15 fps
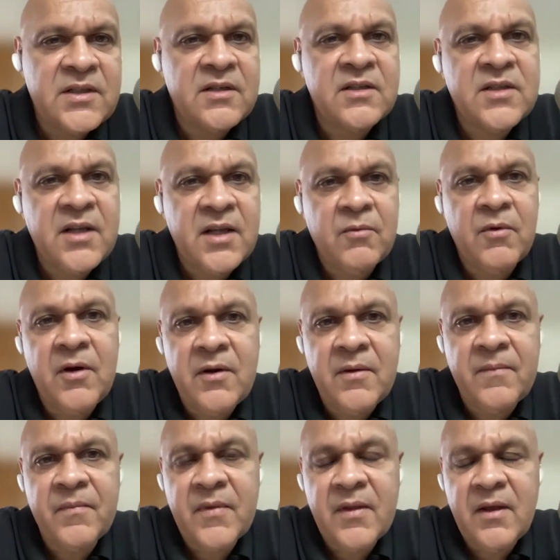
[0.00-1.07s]
a risk involved,
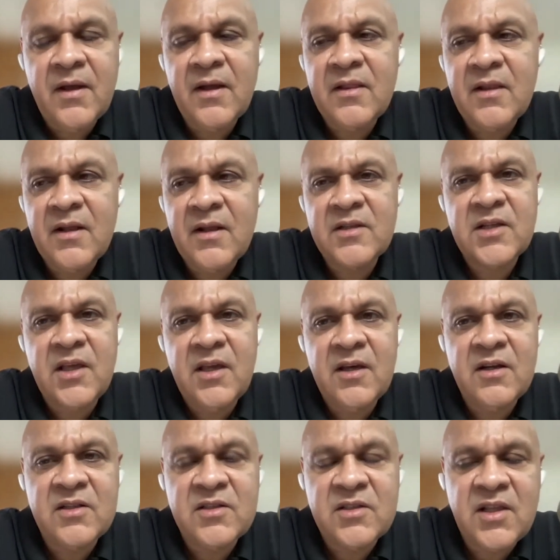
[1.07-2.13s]
and the risk here
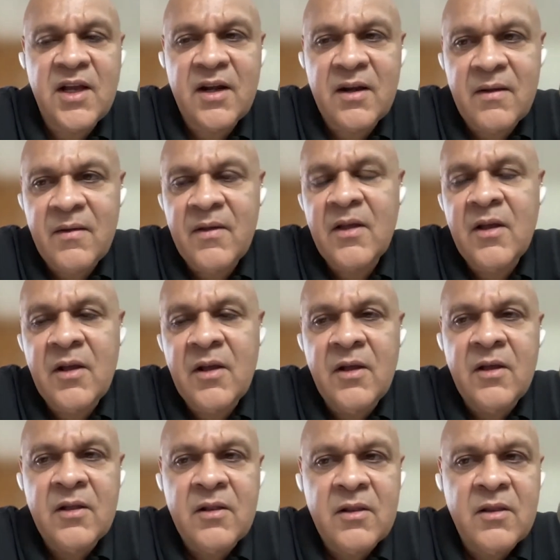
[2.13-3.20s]
is that
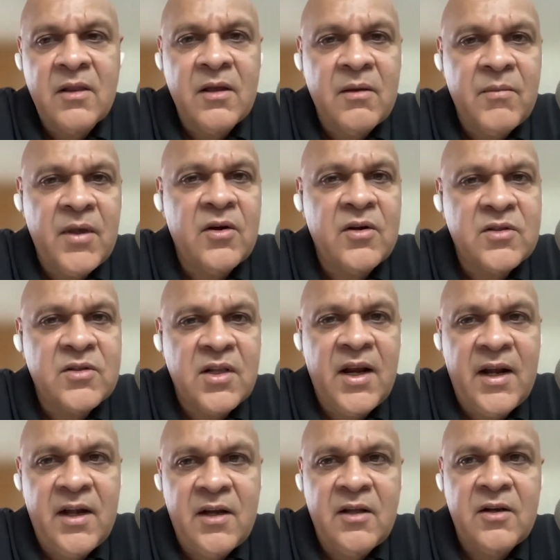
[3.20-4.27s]
because the
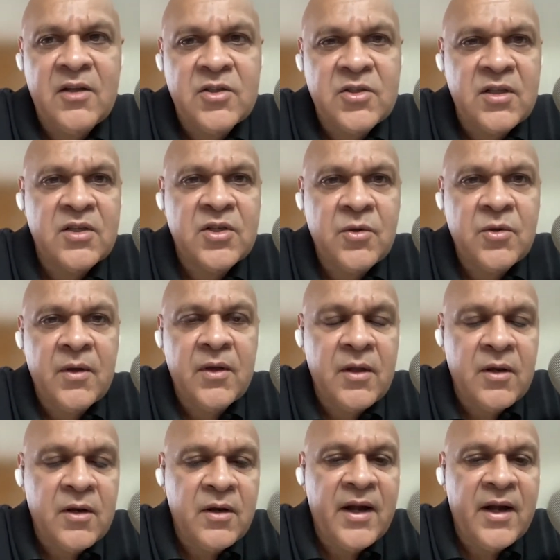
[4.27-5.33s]
lender is
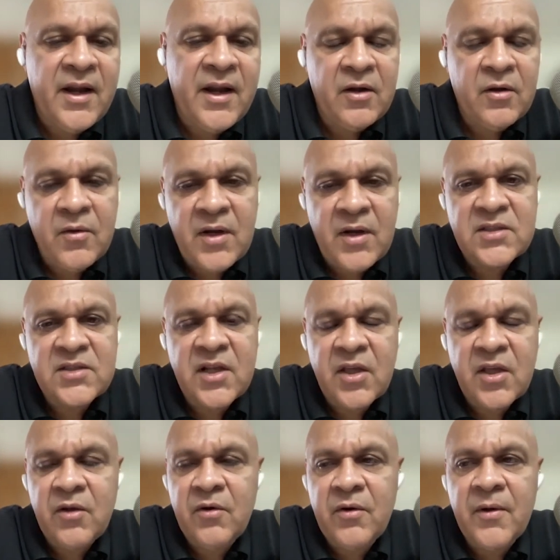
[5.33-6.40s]
lending to
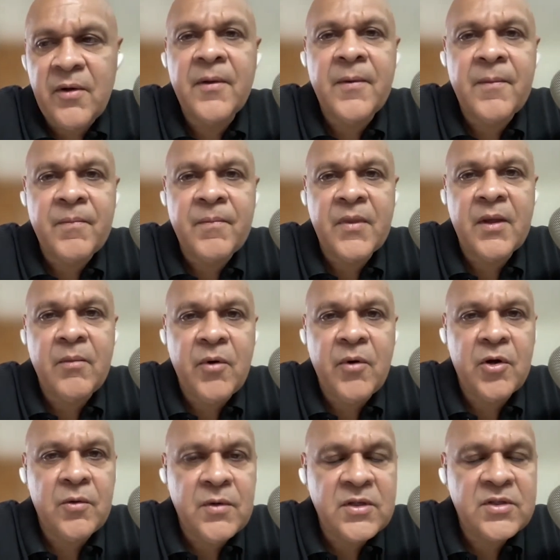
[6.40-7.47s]
unsecured
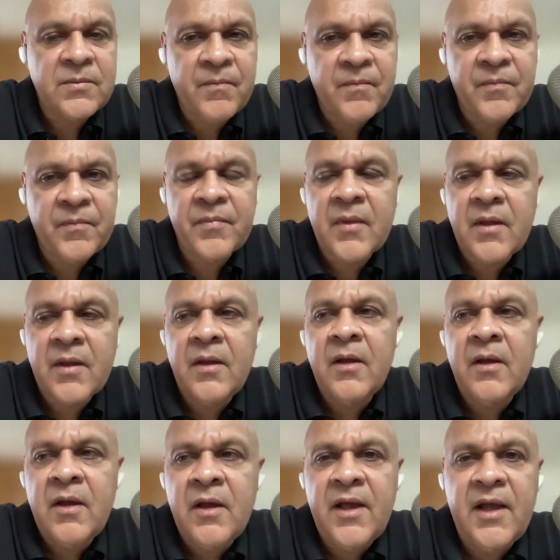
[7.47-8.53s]
borrowers
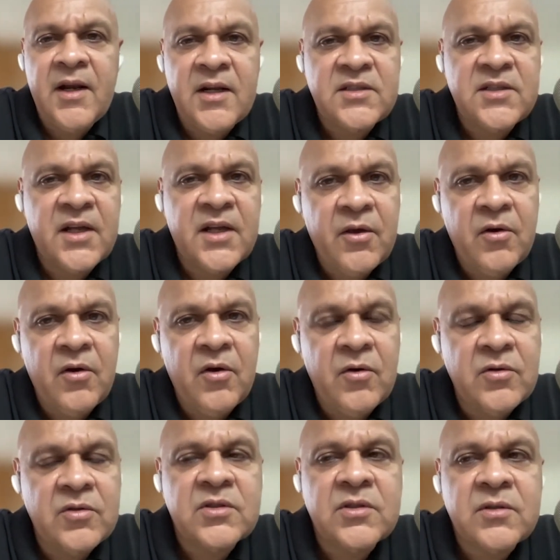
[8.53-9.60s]
and unsecured
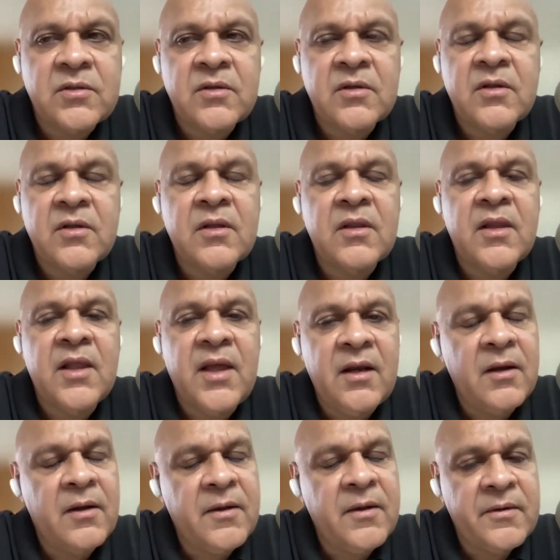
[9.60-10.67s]
loans,
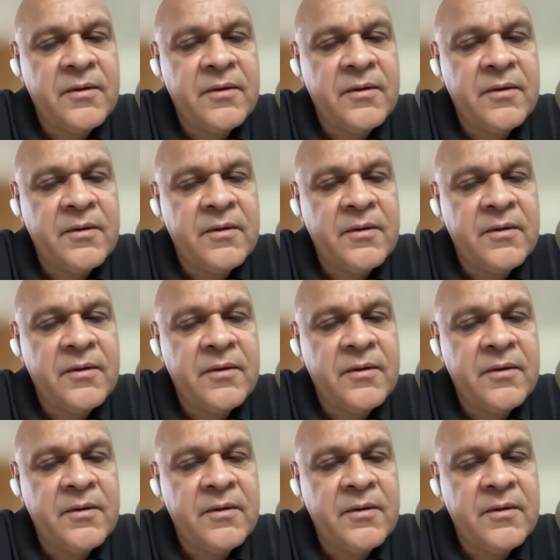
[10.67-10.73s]
then